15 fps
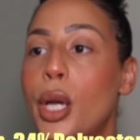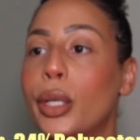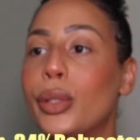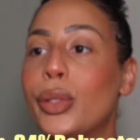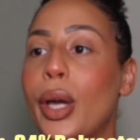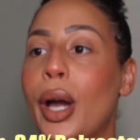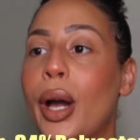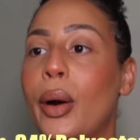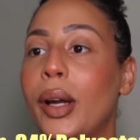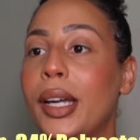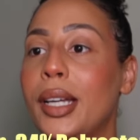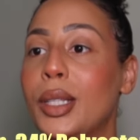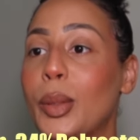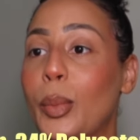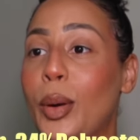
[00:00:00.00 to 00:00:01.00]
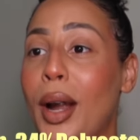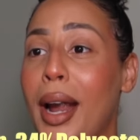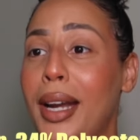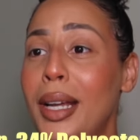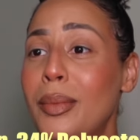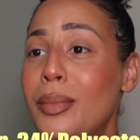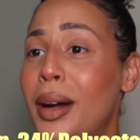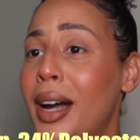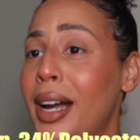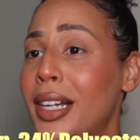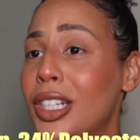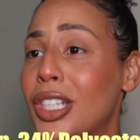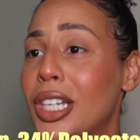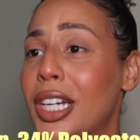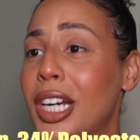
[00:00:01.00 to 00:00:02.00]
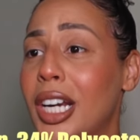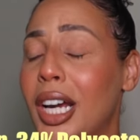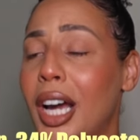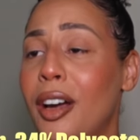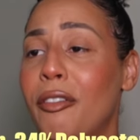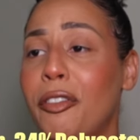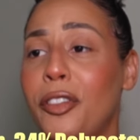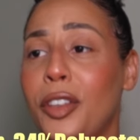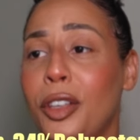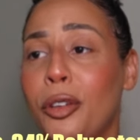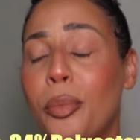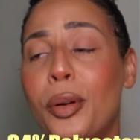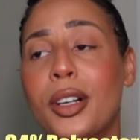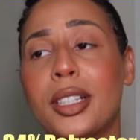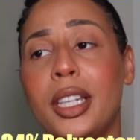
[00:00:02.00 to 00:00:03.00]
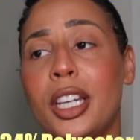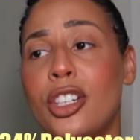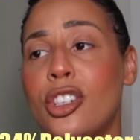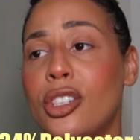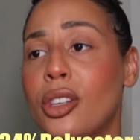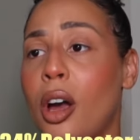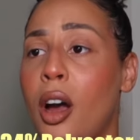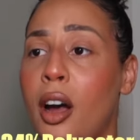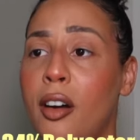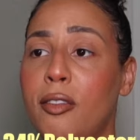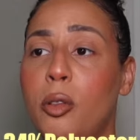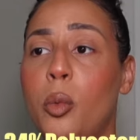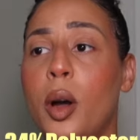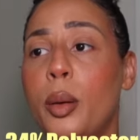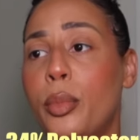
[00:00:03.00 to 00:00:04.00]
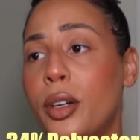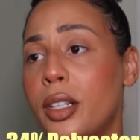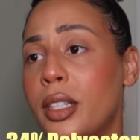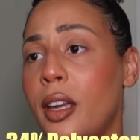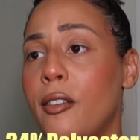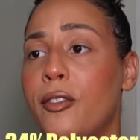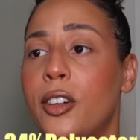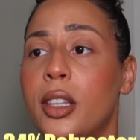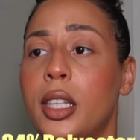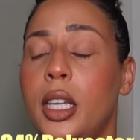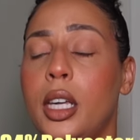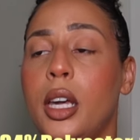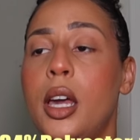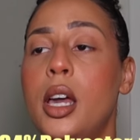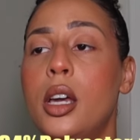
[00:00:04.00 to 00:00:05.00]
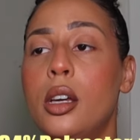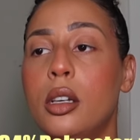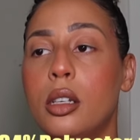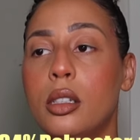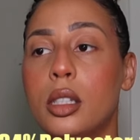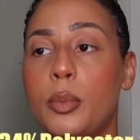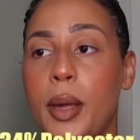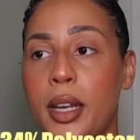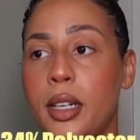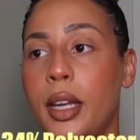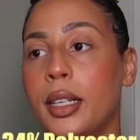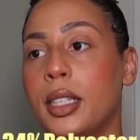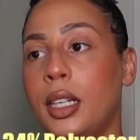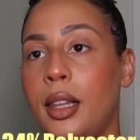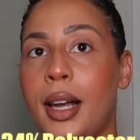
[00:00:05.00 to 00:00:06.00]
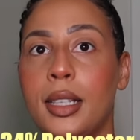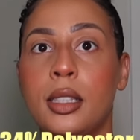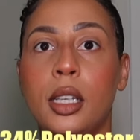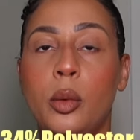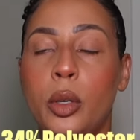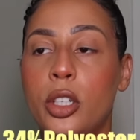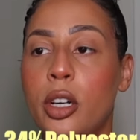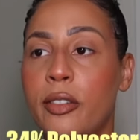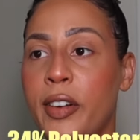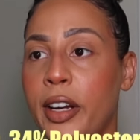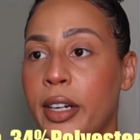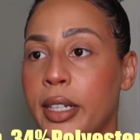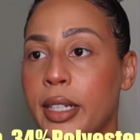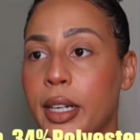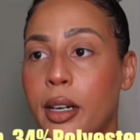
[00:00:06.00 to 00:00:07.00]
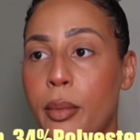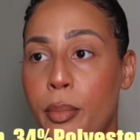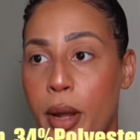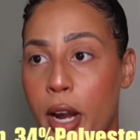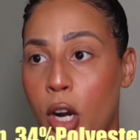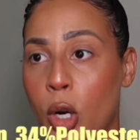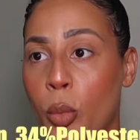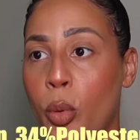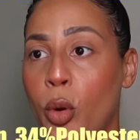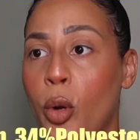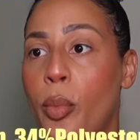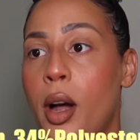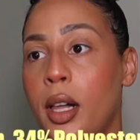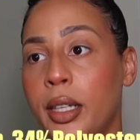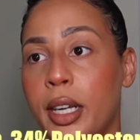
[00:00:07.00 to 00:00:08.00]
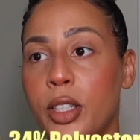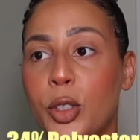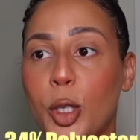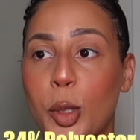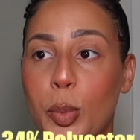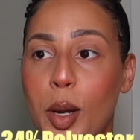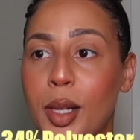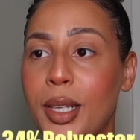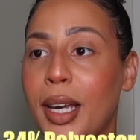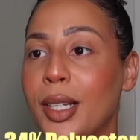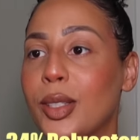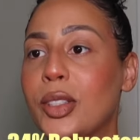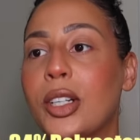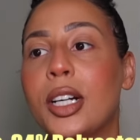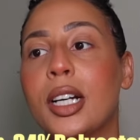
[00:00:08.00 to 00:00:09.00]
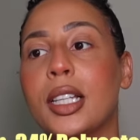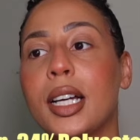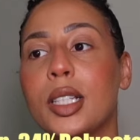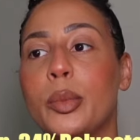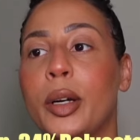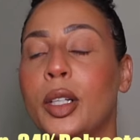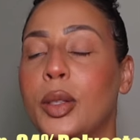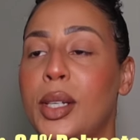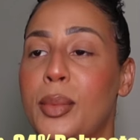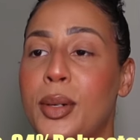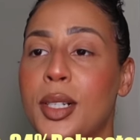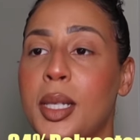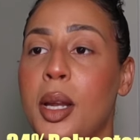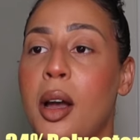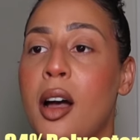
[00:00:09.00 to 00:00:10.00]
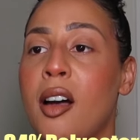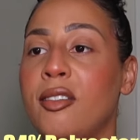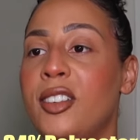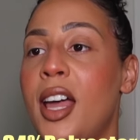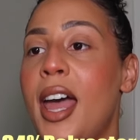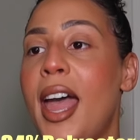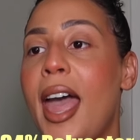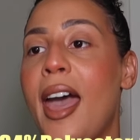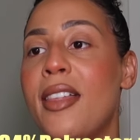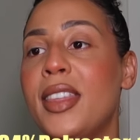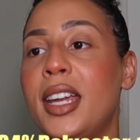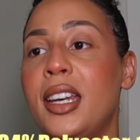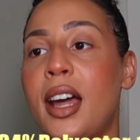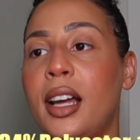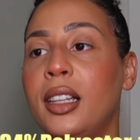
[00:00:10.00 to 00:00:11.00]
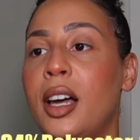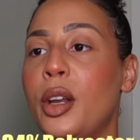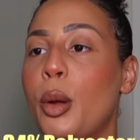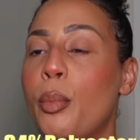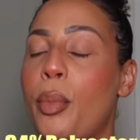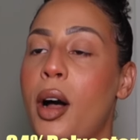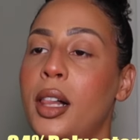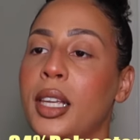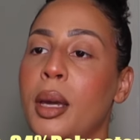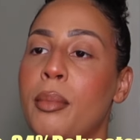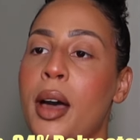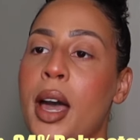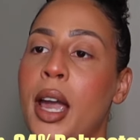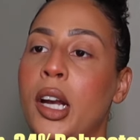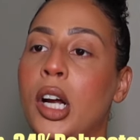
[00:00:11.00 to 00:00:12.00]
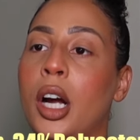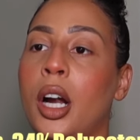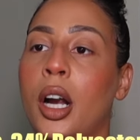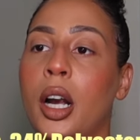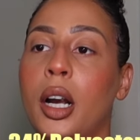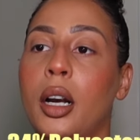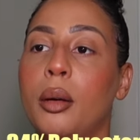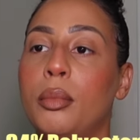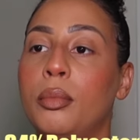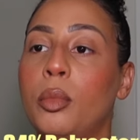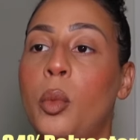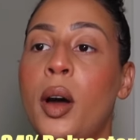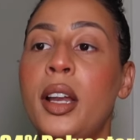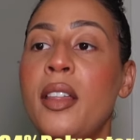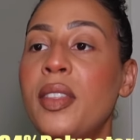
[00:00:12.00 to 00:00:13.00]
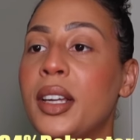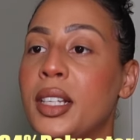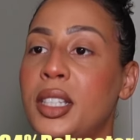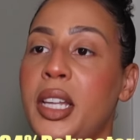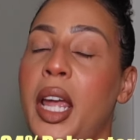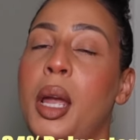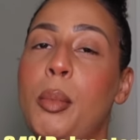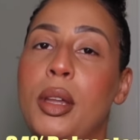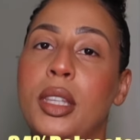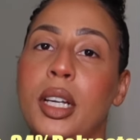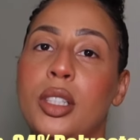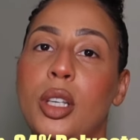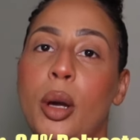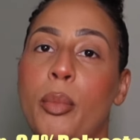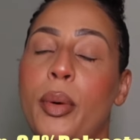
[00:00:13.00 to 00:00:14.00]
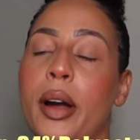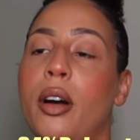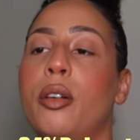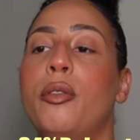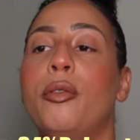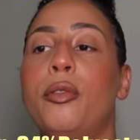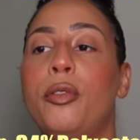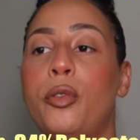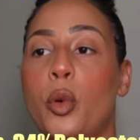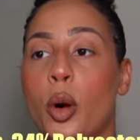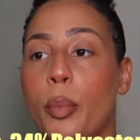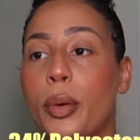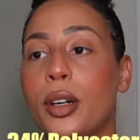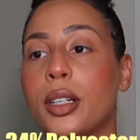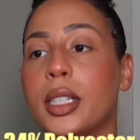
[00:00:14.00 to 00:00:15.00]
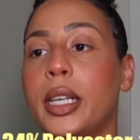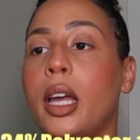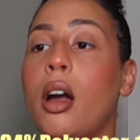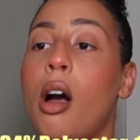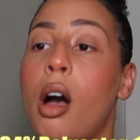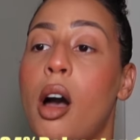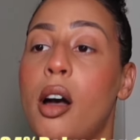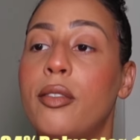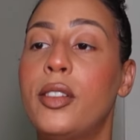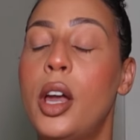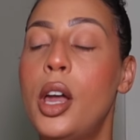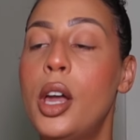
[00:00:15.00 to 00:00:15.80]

So it's pretty much a few percentages off 1% for the spandex and elastane, which are very comparable polyester is polyester that's about 3% off and then nylon and polyamide are one and the same and that's about 4% off